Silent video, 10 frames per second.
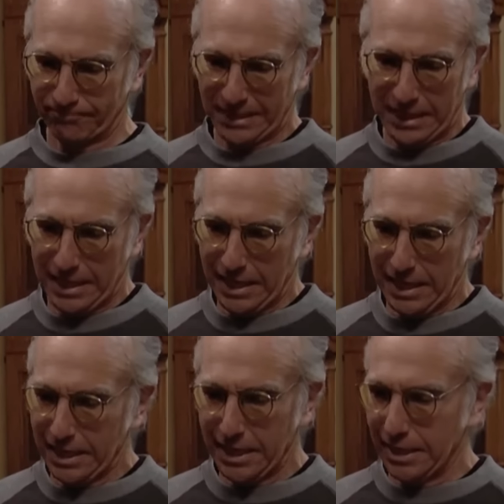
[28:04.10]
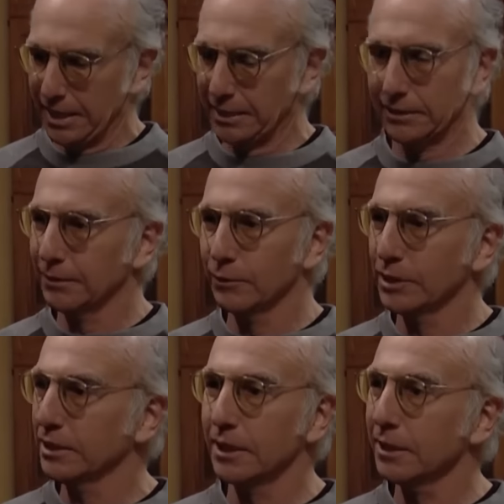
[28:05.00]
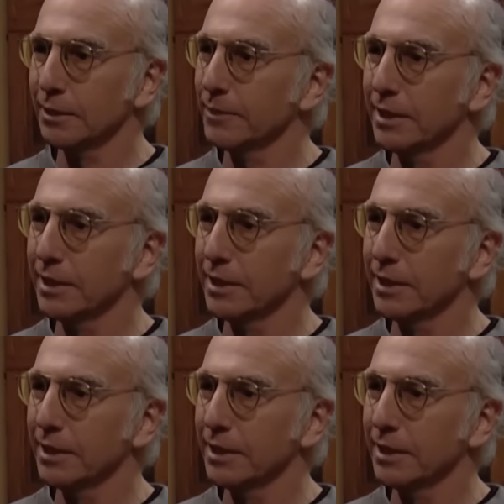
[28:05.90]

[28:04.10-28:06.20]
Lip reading: I don't know what you're talking about.